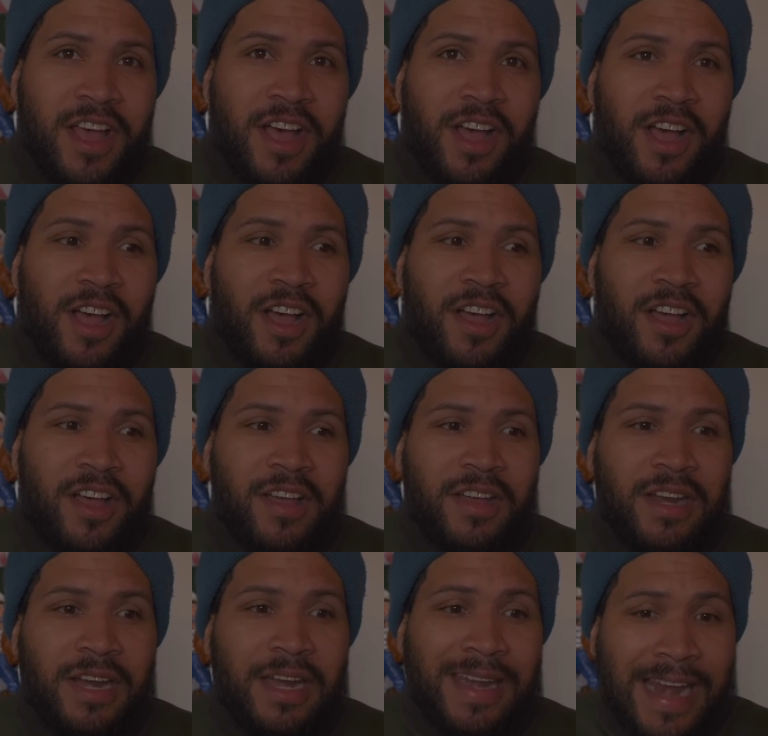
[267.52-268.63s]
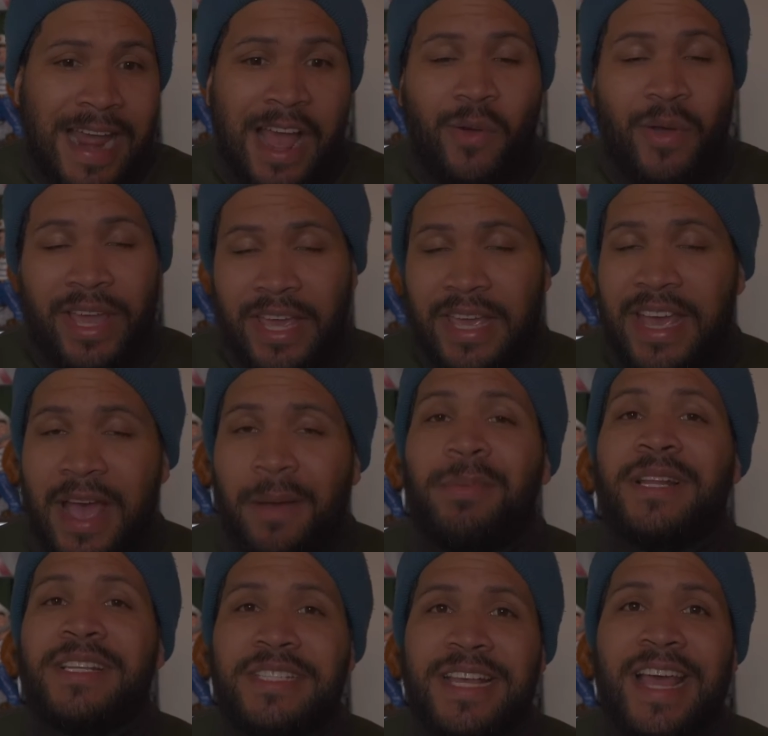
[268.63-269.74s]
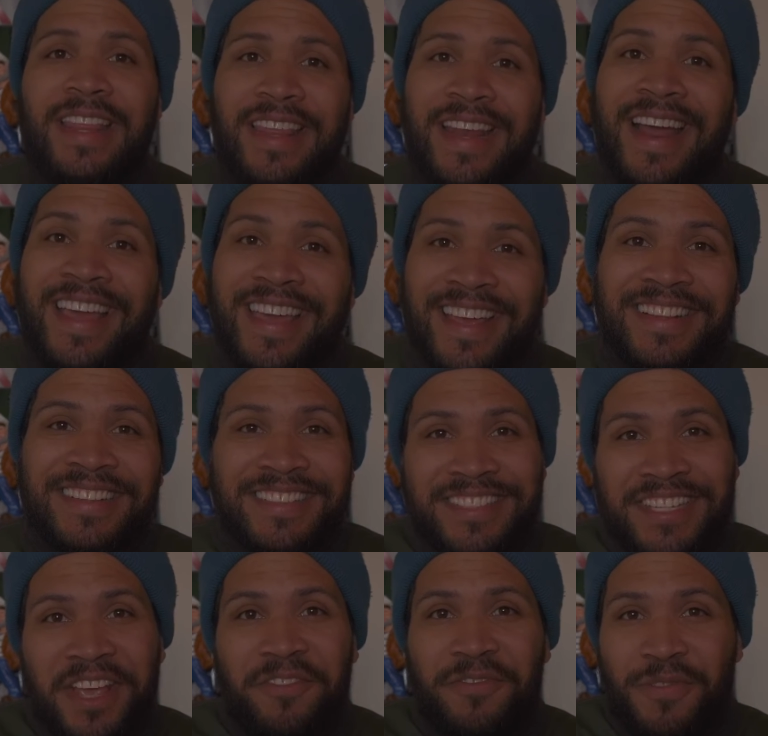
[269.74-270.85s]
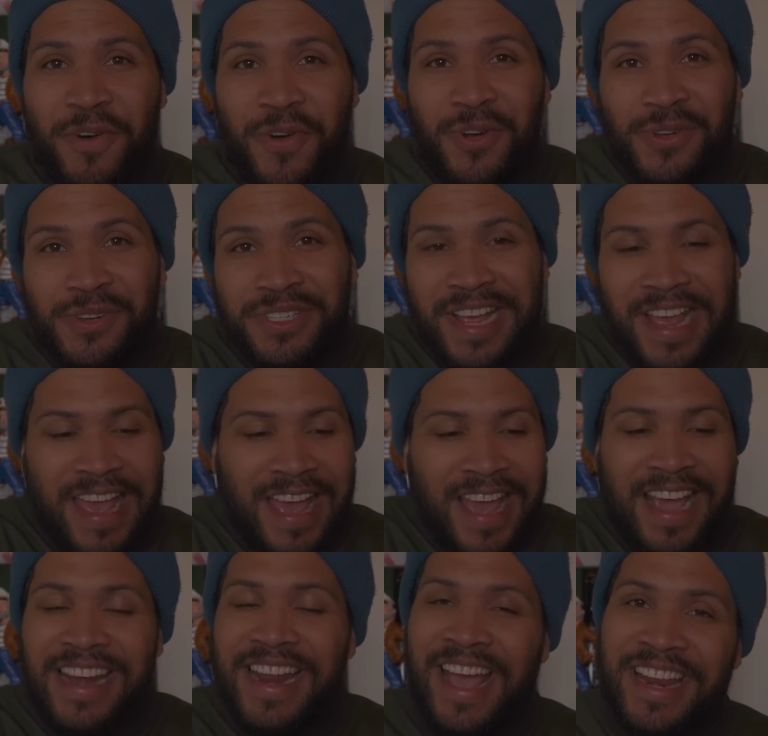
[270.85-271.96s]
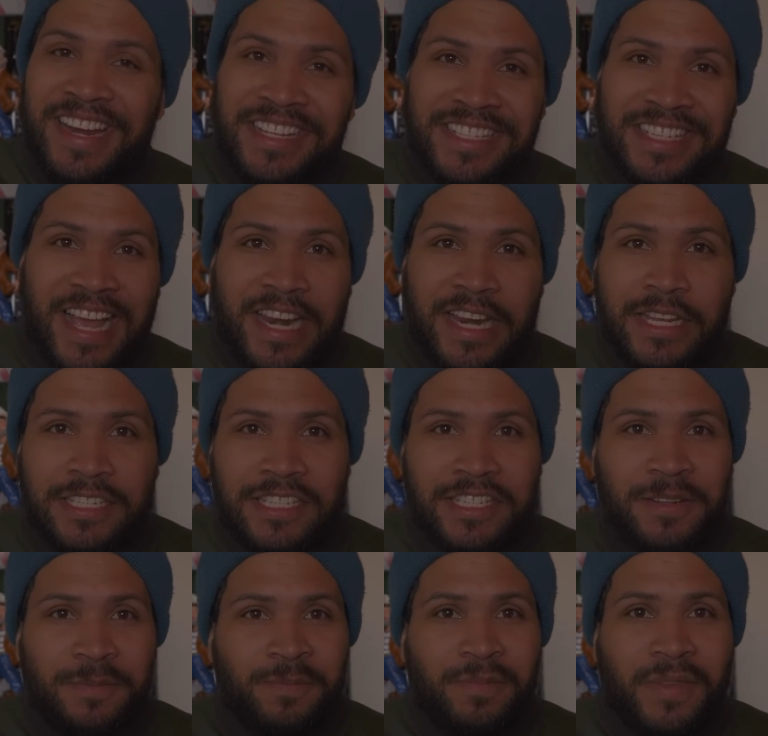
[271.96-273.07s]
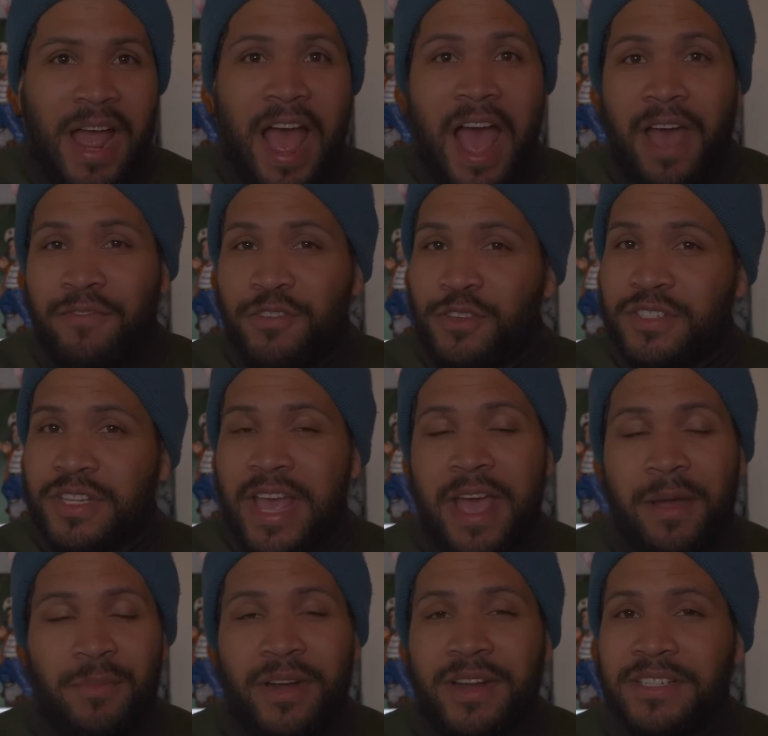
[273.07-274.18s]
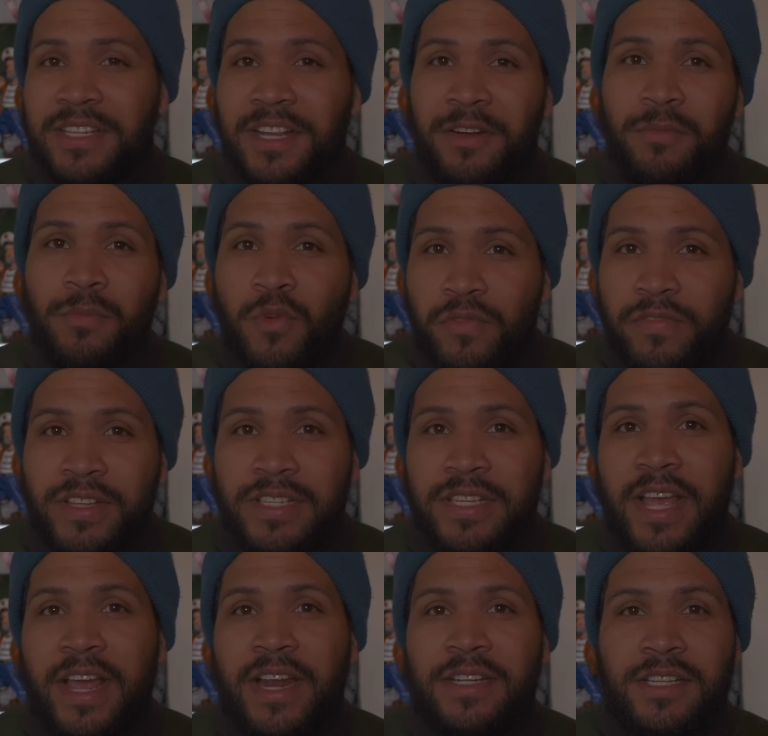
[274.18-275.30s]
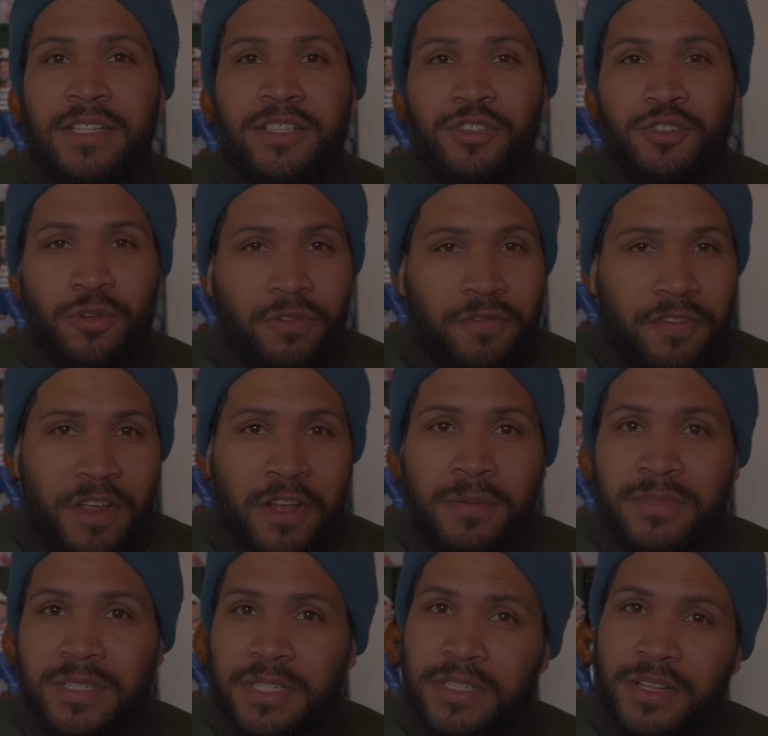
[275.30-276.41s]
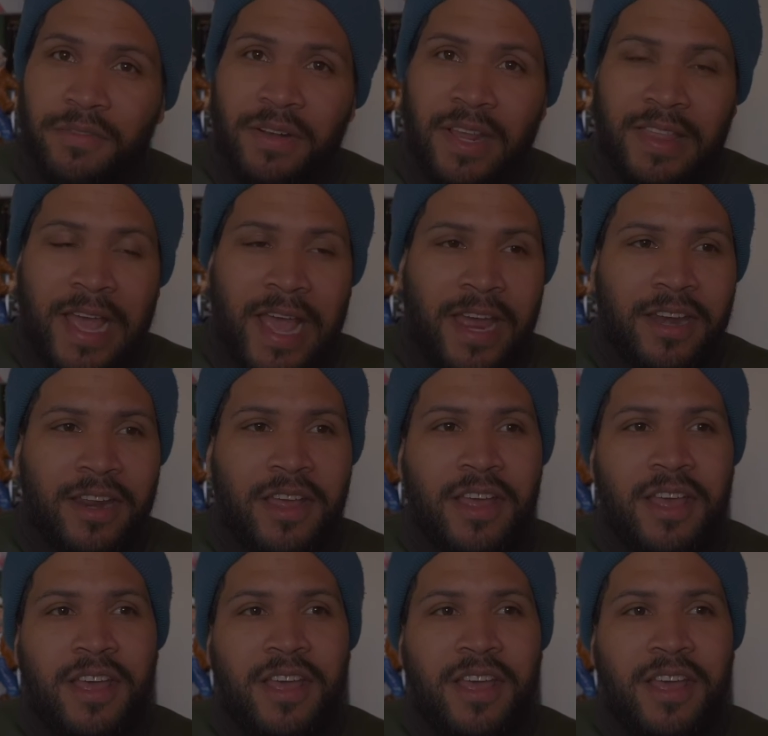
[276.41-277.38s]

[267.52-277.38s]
Now I can happily say that I can take photos in any settings. I have used cameras and movie sets and short films and stuff like that.